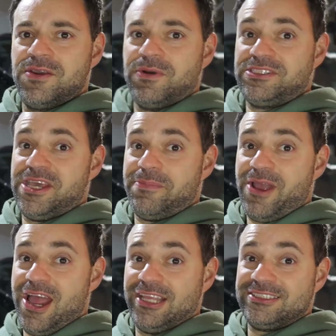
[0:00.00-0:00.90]
What's up,
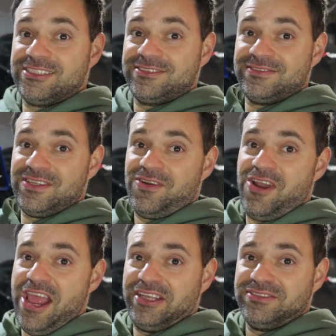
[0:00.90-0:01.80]
guys?
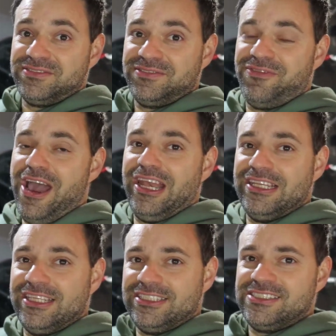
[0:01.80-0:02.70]
Alright,
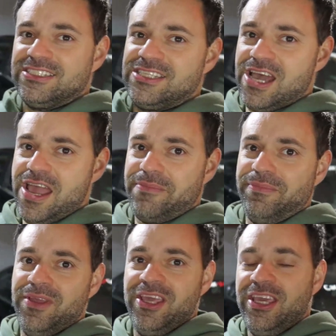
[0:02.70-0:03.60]
finally this is
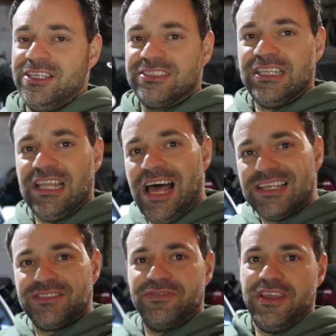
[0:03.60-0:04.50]
time. This is the
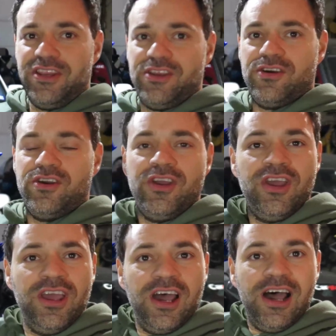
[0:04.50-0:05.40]
last video
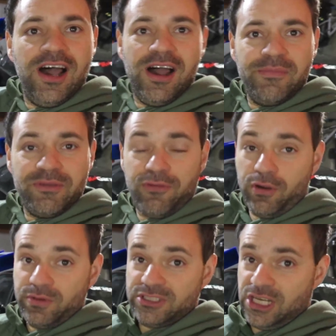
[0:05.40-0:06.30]
uh,
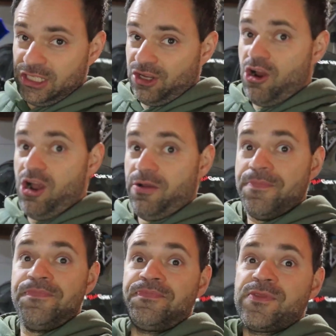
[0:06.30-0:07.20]
before we start the car.
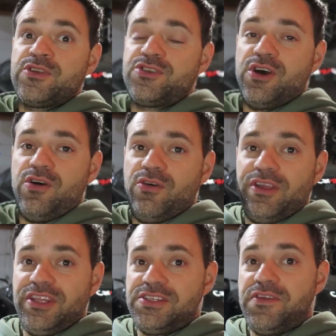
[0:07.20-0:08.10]
So
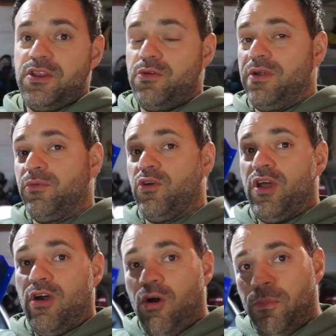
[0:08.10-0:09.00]
in this video I'm
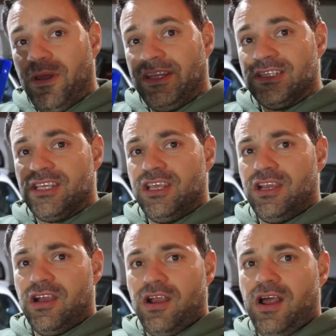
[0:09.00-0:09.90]
gonna open this
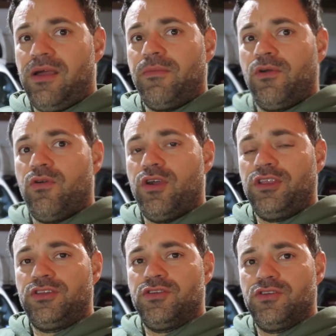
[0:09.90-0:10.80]
here. I'm
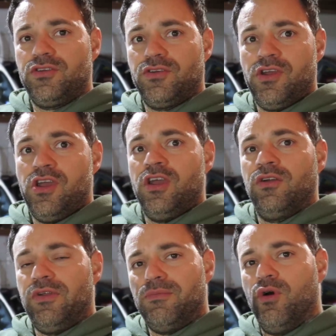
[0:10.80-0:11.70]
going to
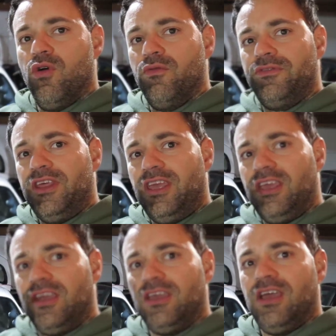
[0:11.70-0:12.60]
remove
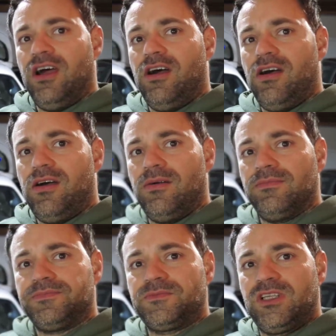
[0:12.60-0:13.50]
the
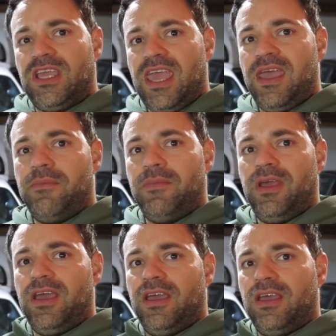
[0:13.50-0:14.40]
um, cam
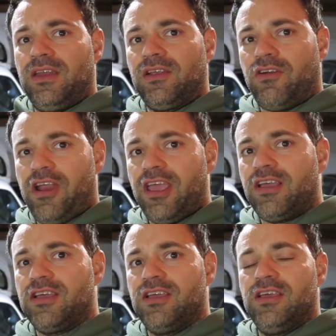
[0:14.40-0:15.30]
and crank